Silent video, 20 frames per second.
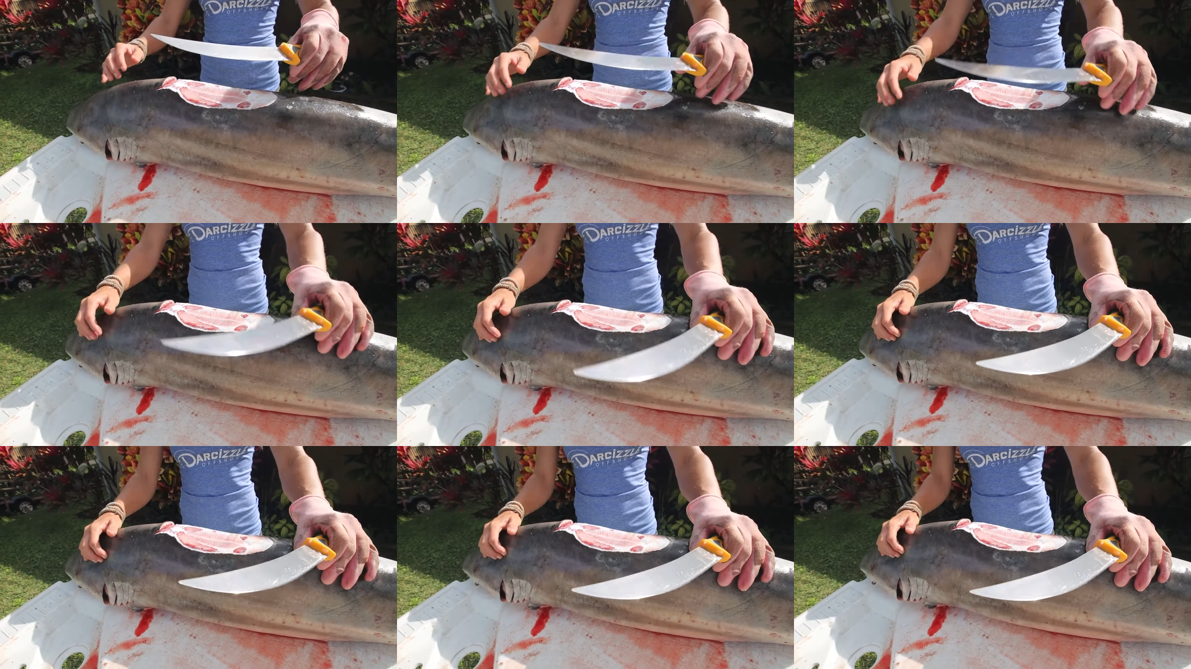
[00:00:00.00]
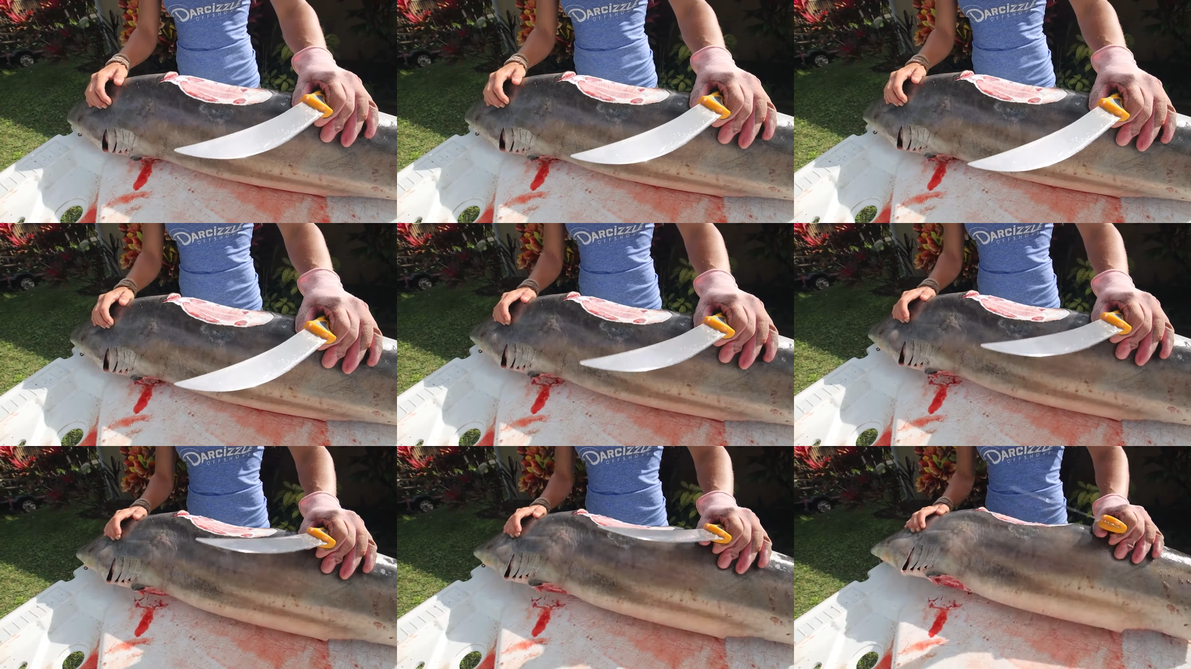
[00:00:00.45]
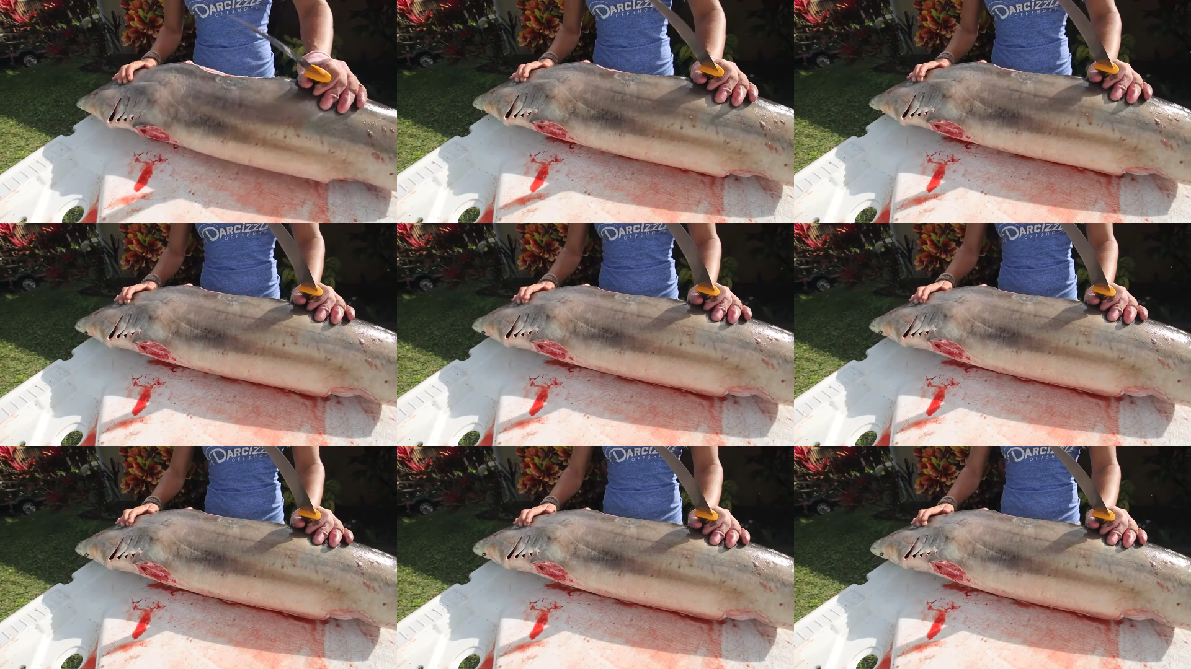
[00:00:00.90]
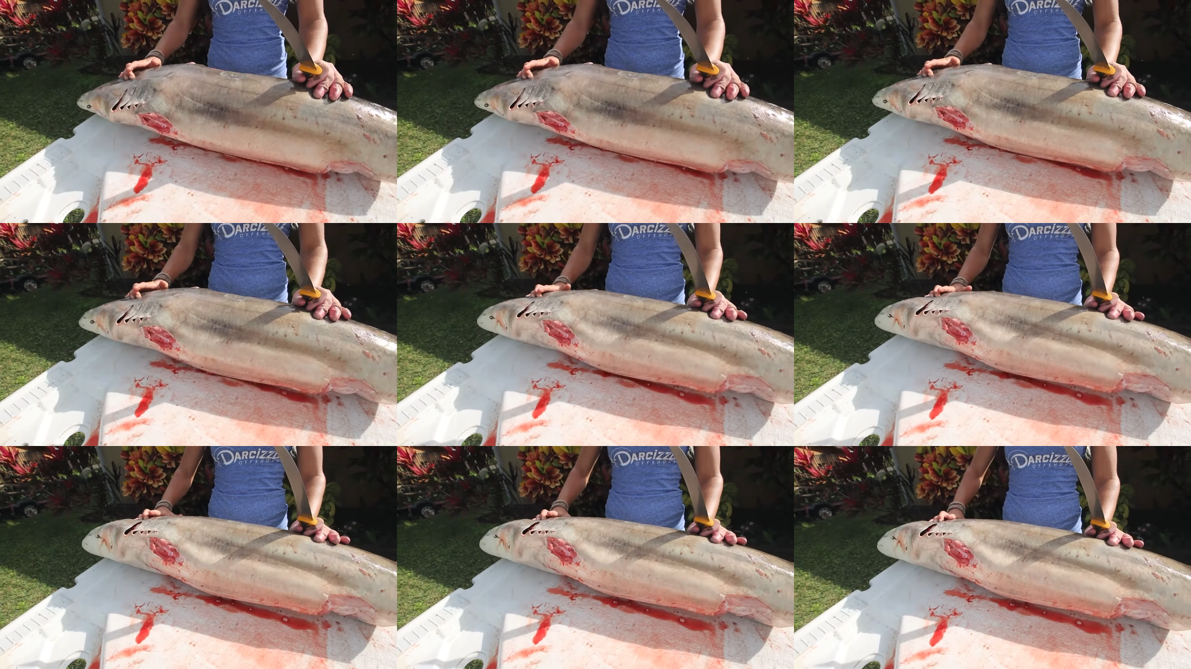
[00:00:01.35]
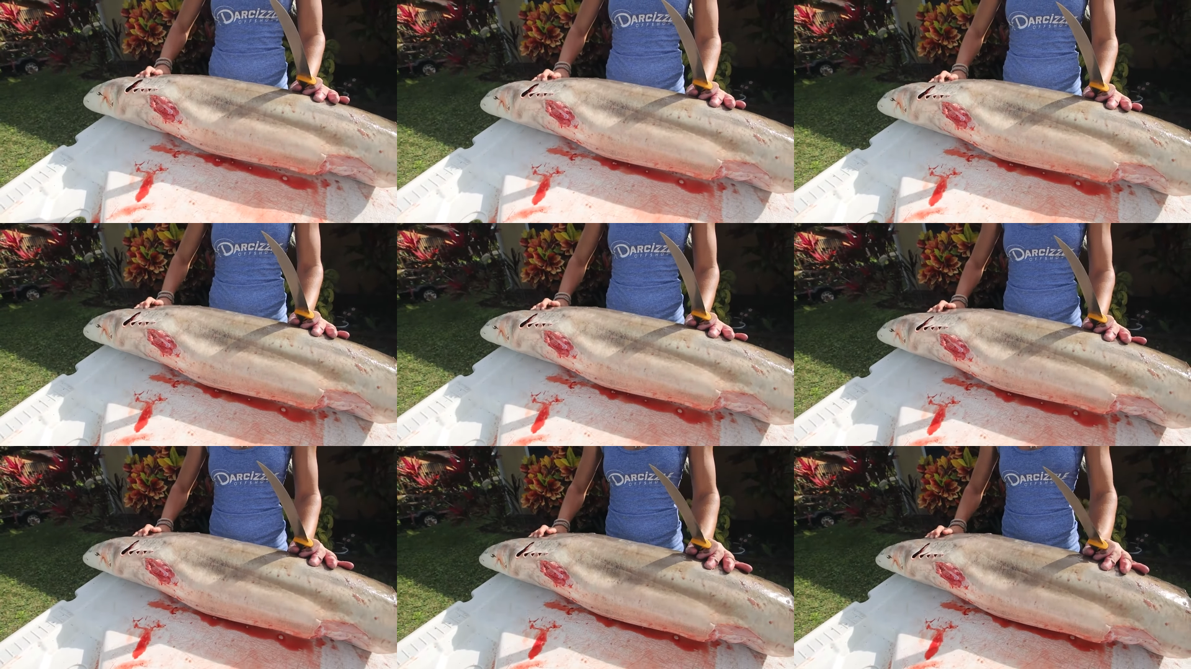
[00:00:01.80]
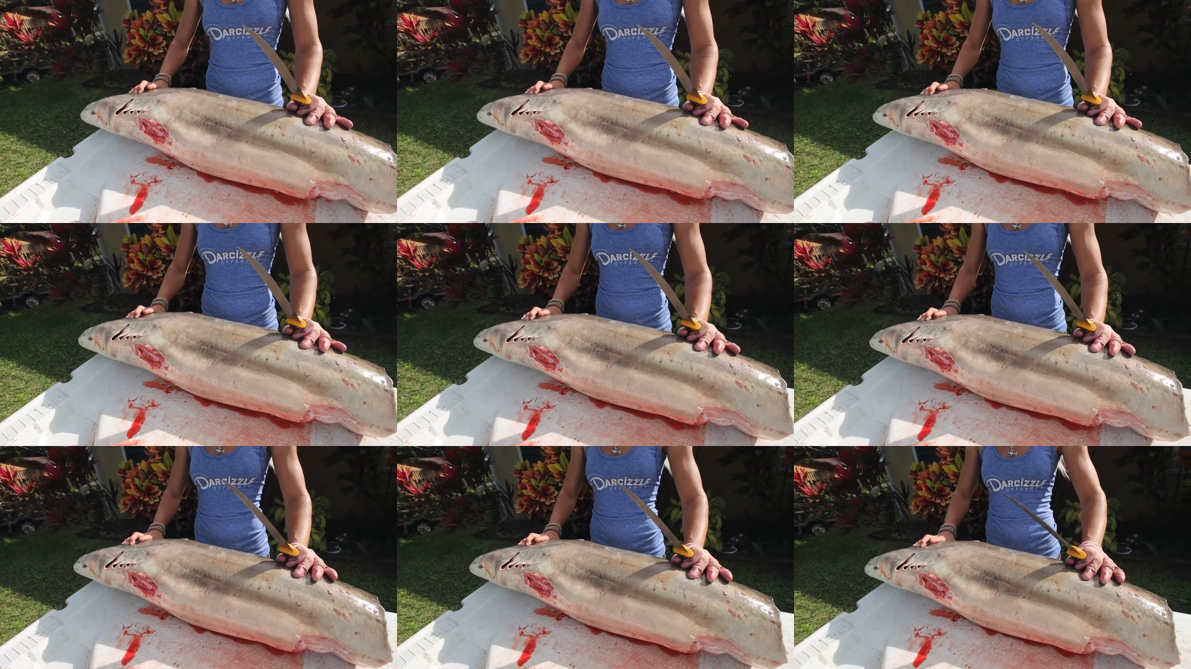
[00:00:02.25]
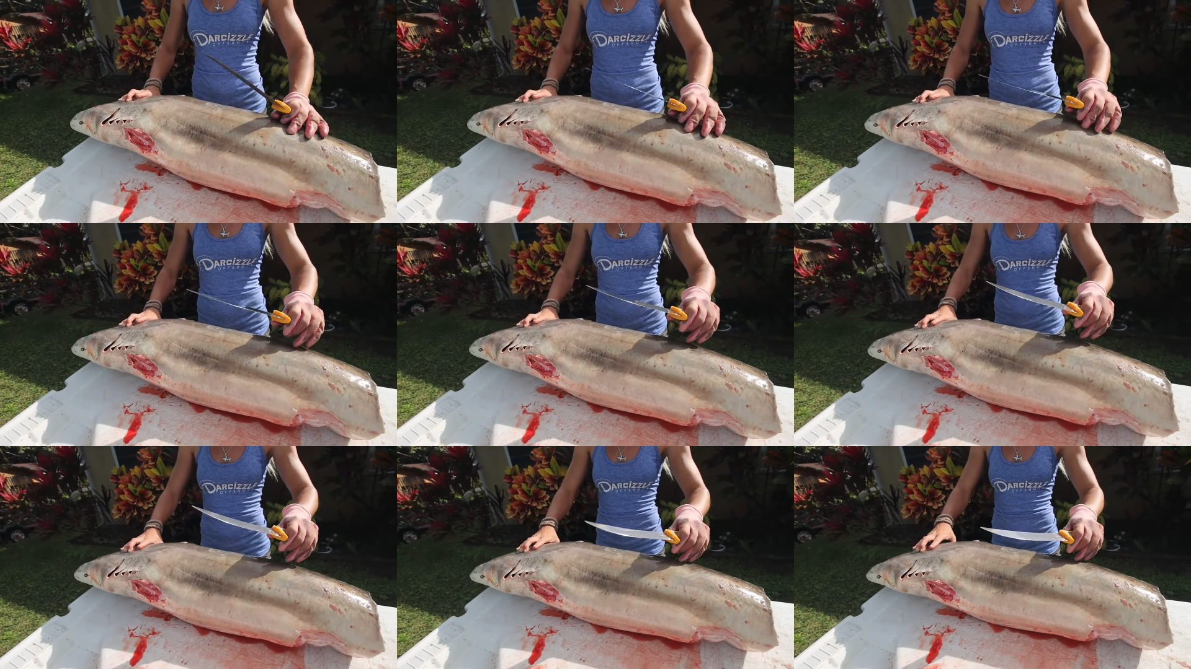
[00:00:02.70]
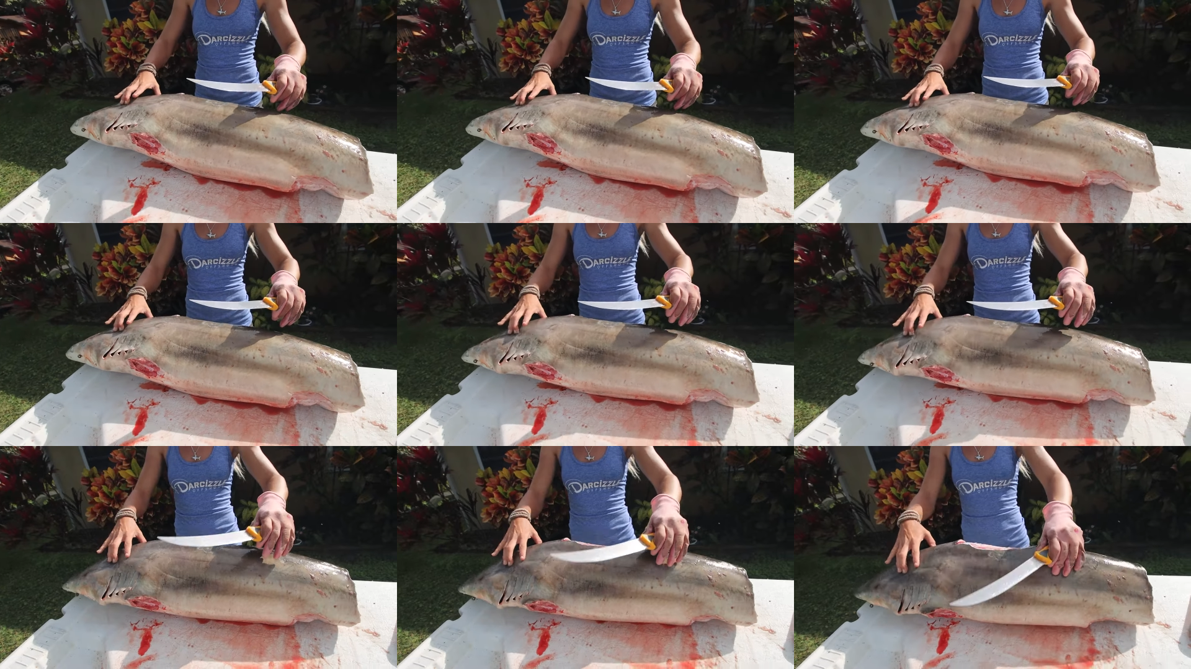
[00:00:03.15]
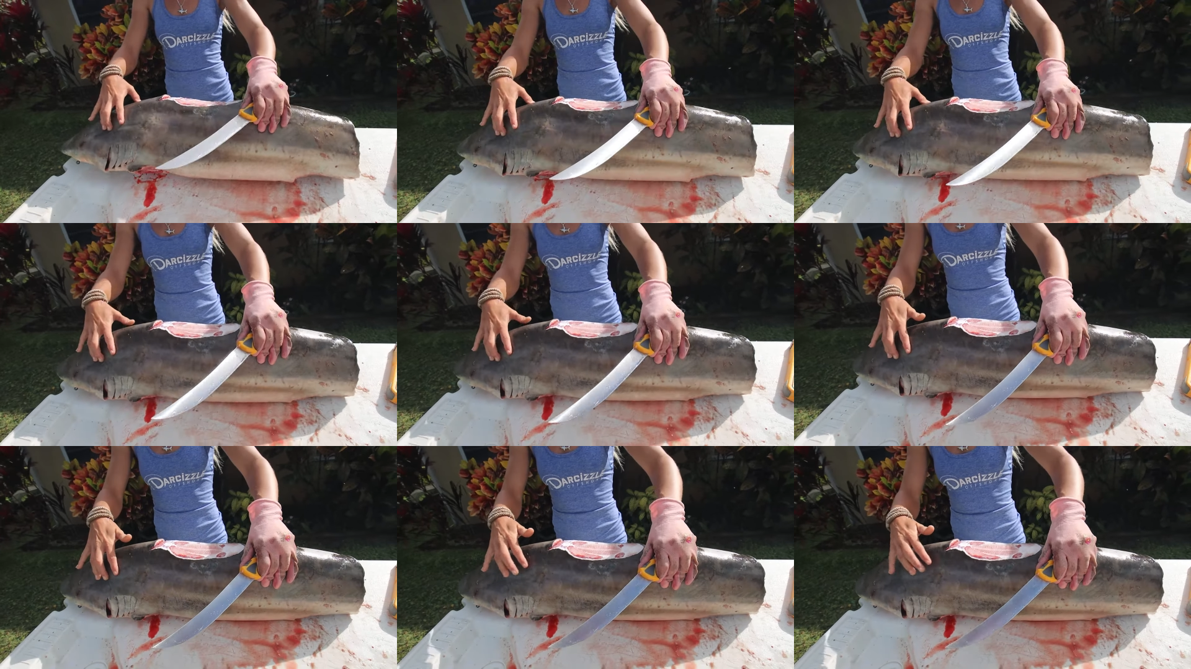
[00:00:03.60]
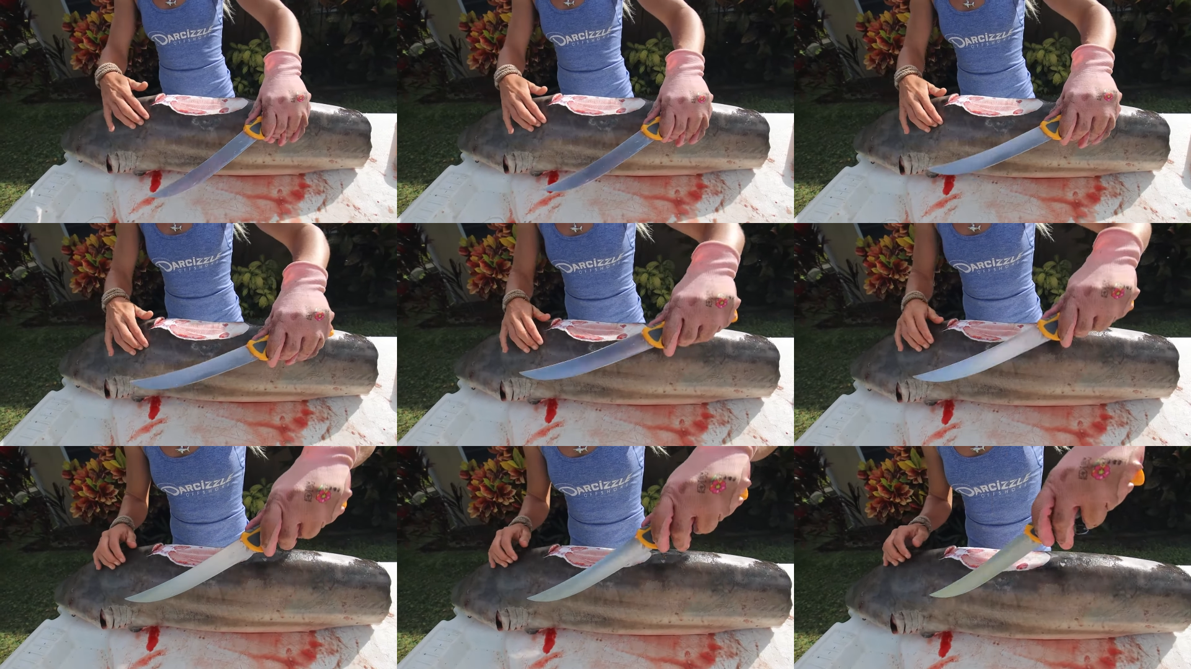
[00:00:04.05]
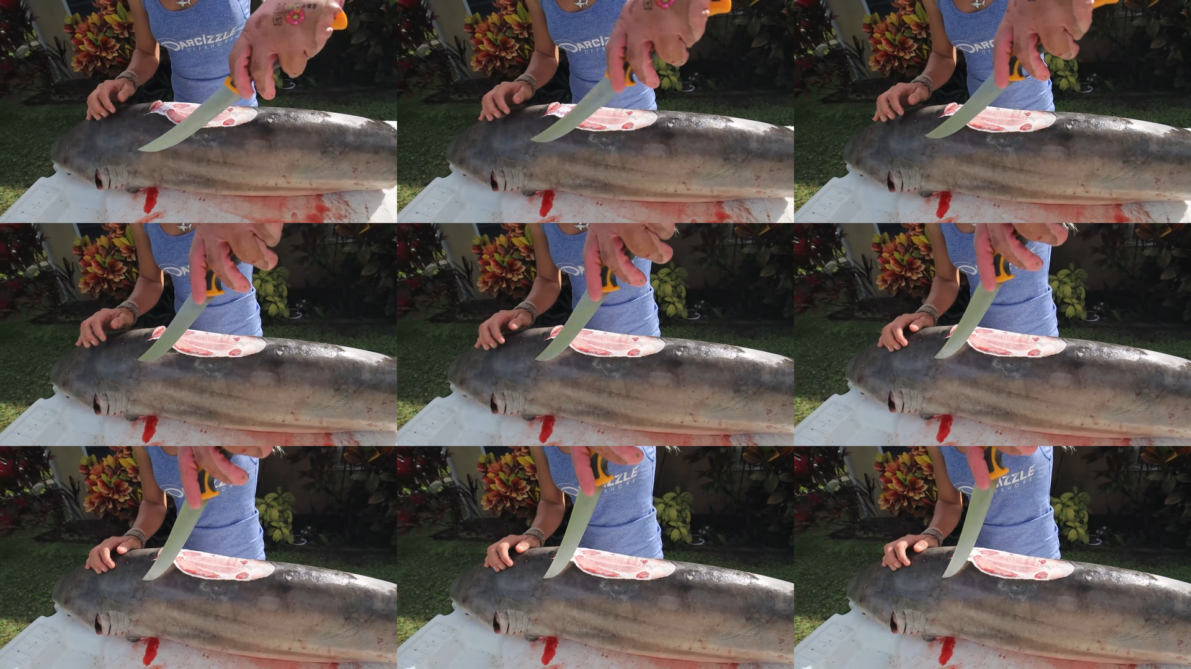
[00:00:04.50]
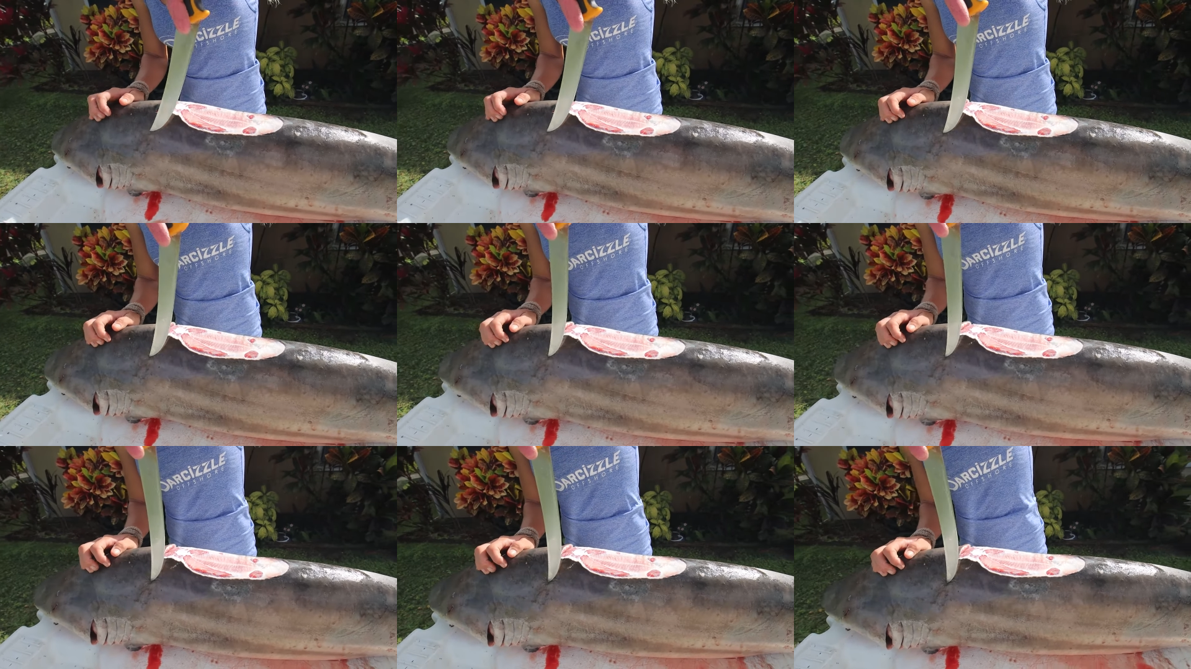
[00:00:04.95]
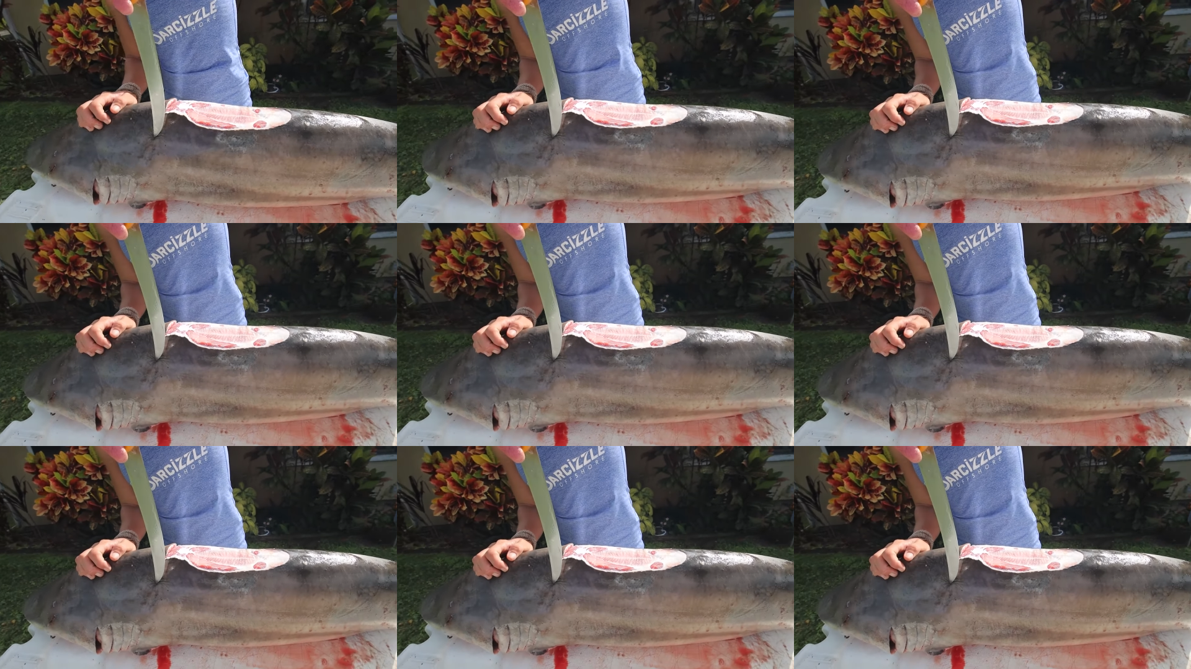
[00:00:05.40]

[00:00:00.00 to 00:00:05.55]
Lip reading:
No face is visible, so there are no lips to read.